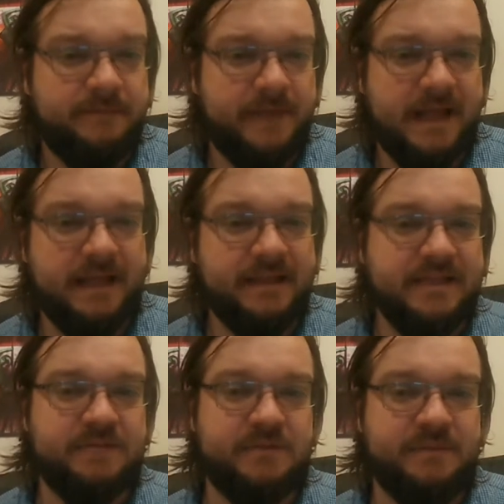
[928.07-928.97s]
I like
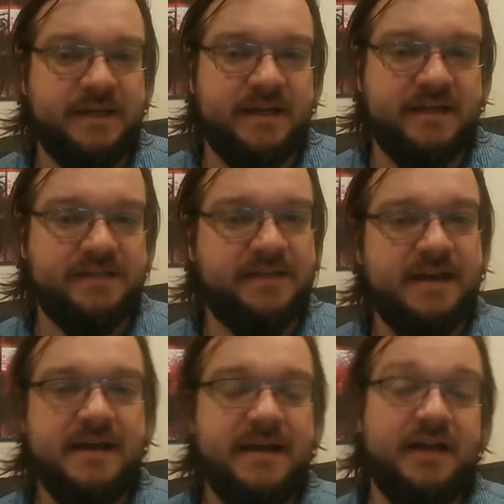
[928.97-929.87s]
these ones because
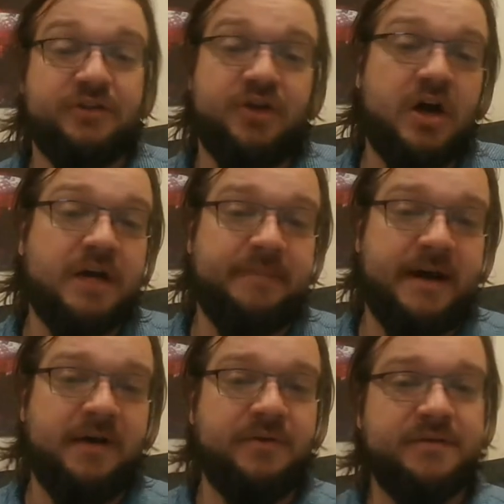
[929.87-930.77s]
it'll talk
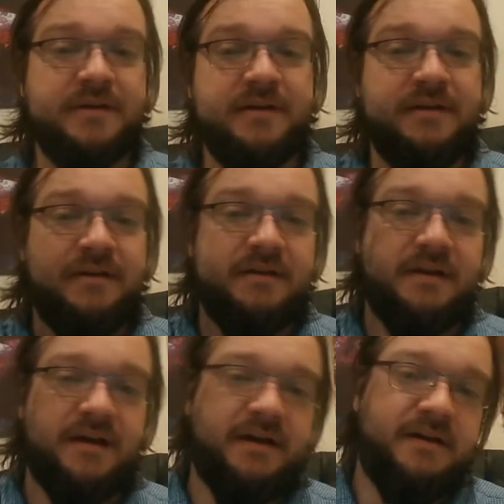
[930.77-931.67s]
about
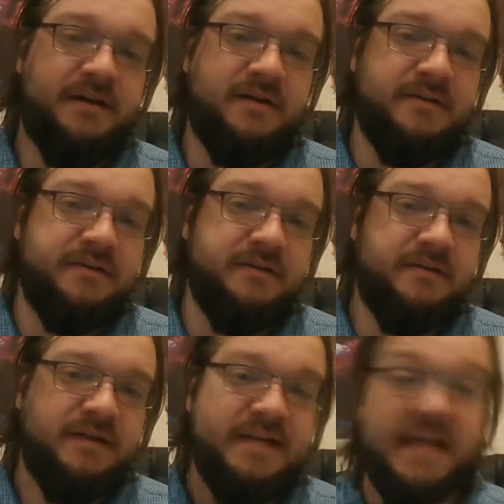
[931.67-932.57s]

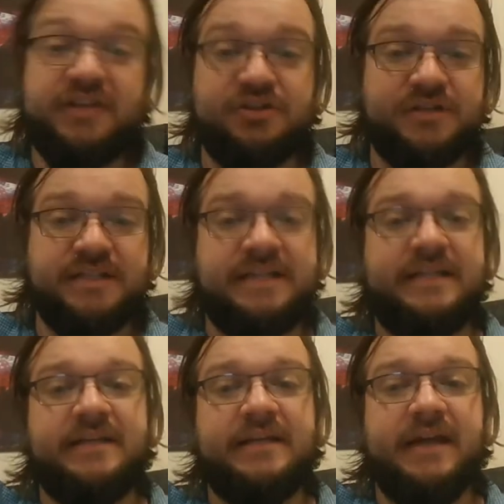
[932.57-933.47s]
a nature
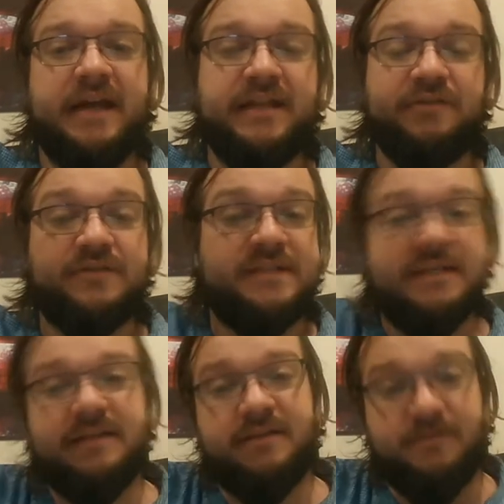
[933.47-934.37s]
scene, and then you'll
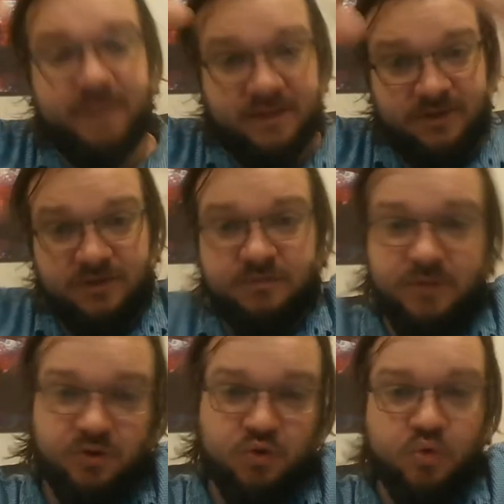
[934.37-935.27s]
see there'll be a
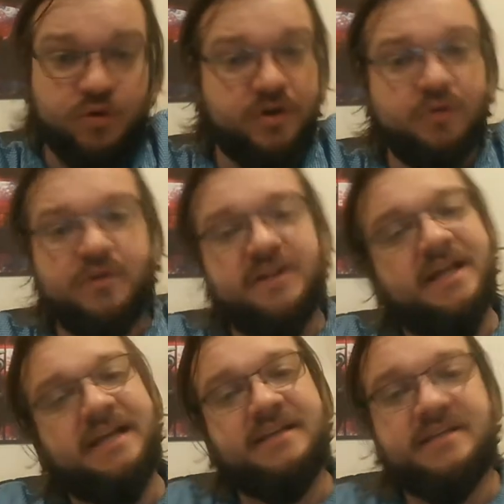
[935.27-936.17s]
little corner with
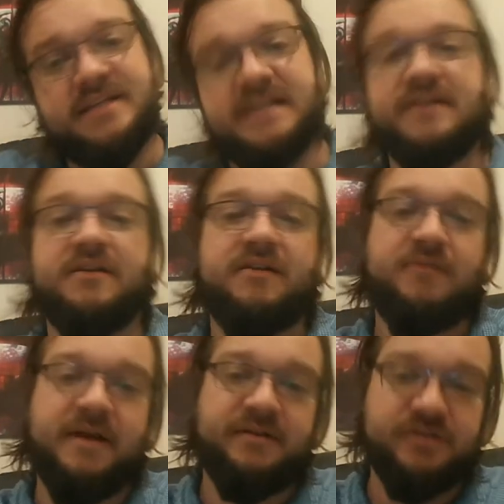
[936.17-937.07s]
like deer
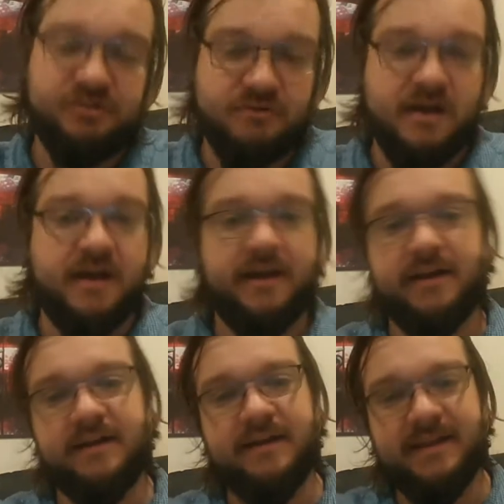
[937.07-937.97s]
around a shrine,
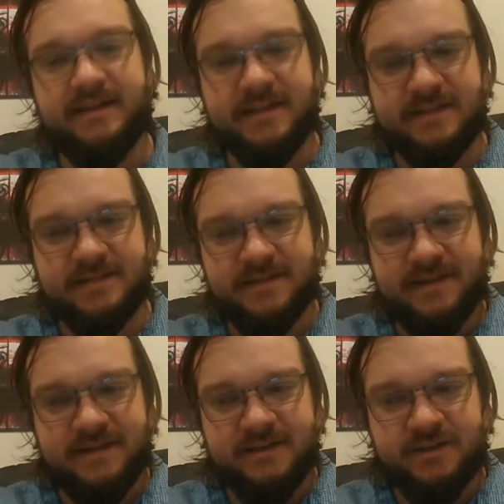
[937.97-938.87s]
and it's
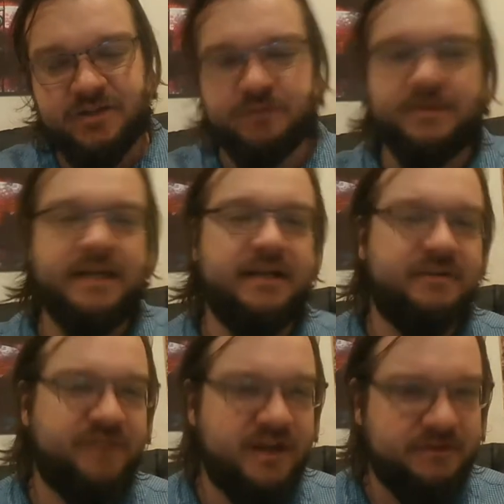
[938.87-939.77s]
serene and it's
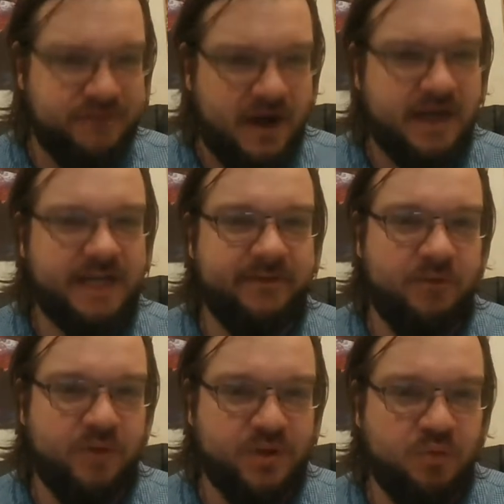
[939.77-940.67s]
very evocative of
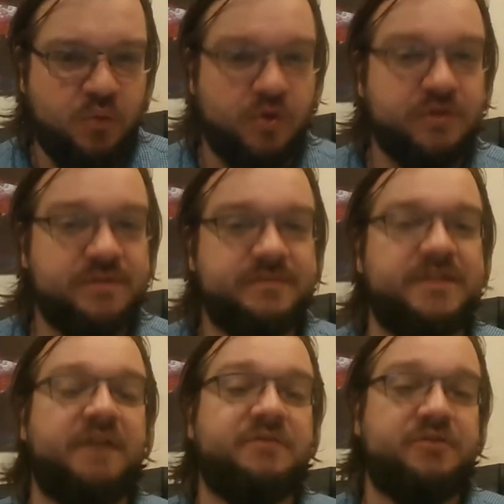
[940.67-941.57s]
what the words
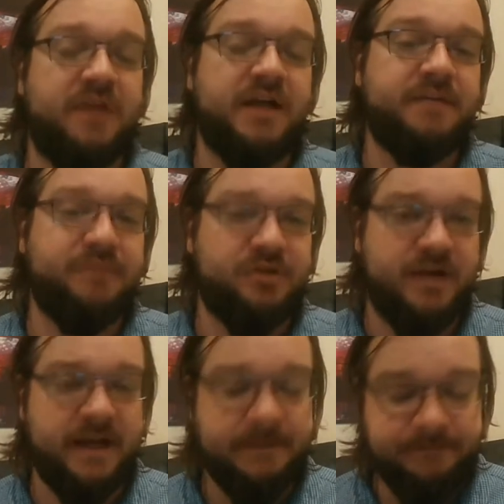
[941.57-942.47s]
themselves are trying to
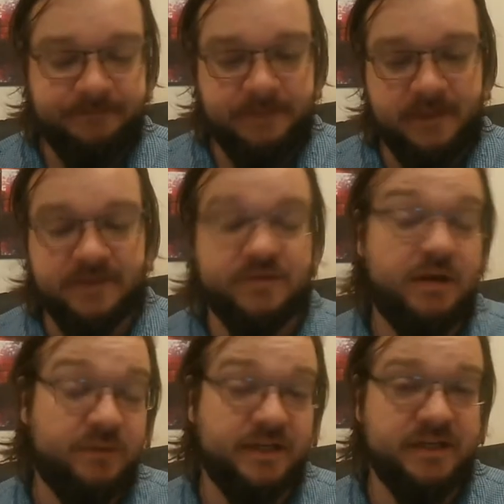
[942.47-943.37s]
portray. And so I
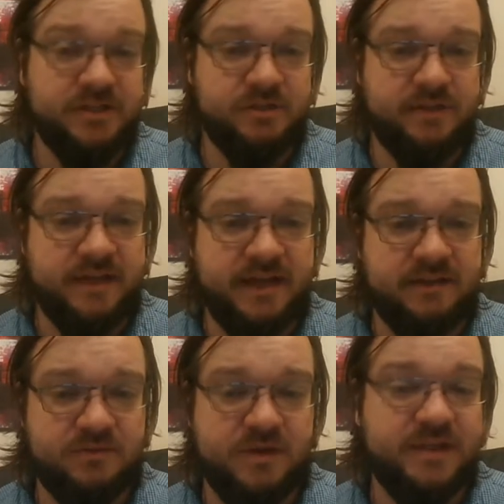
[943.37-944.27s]
really enjoyed that
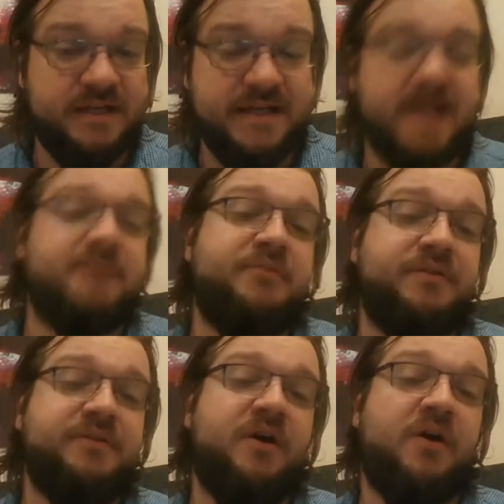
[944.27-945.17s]
throughout the entire
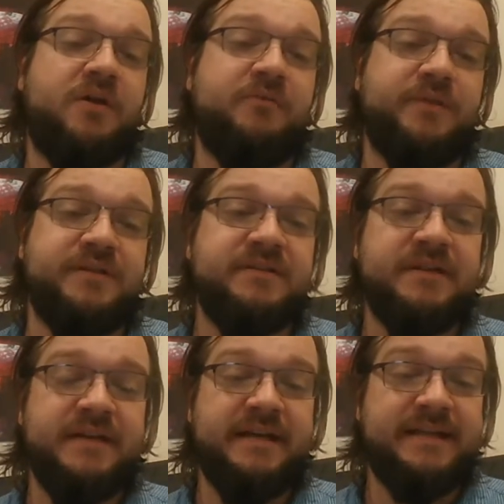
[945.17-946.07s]
book. The art was
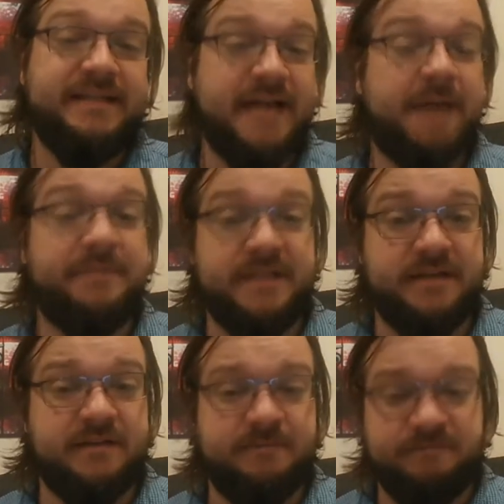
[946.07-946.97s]
top
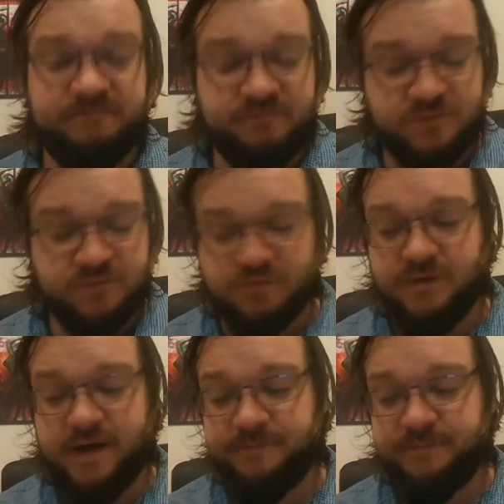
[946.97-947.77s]
tier throughout.